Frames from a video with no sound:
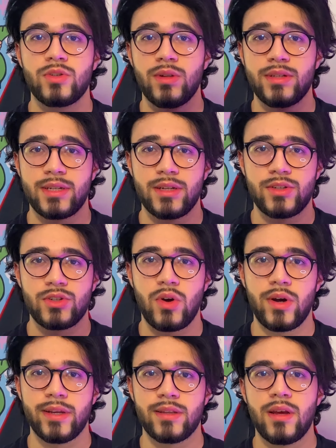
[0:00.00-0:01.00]
let's get
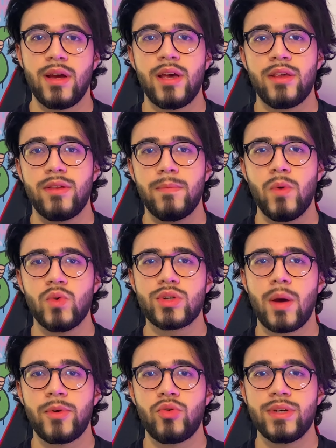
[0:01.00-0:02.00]
started. The most
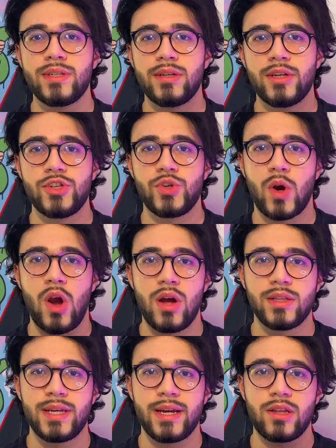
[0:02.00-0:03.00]
common reason is your
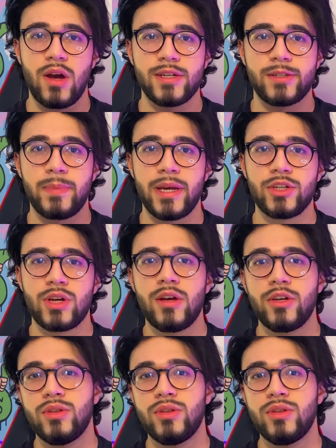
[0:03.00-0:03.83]
contact us page. You